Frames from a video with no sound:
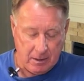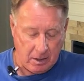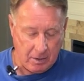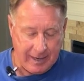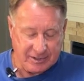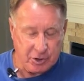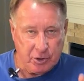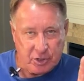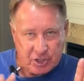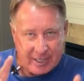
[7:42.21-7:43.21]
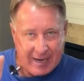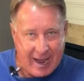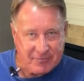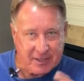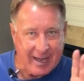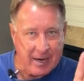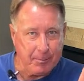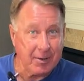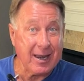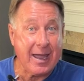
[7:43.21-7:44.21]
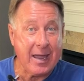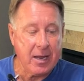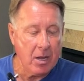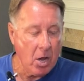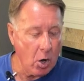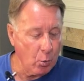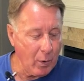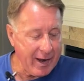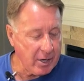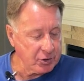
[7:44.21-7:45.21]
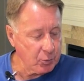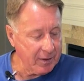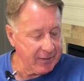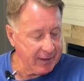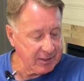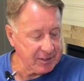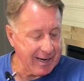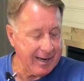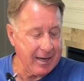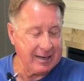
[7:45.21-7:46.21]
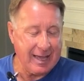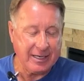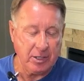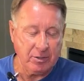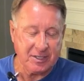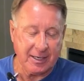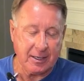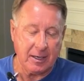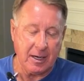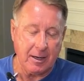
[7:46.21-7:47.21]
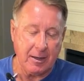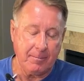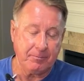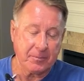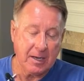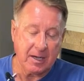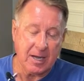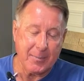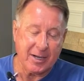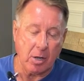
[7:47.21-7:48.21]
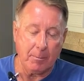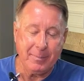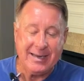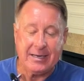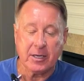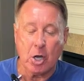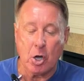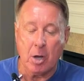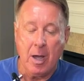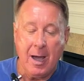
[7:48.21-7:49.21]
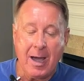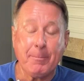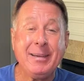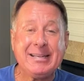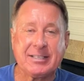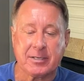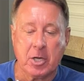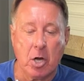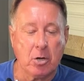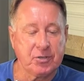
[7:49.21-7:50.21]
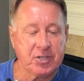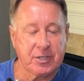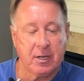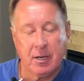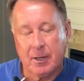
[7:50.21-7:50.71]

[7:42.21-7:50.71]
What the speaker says: All right, so you just kind of have to kind of play around with this. I like using a company called Beast Coast.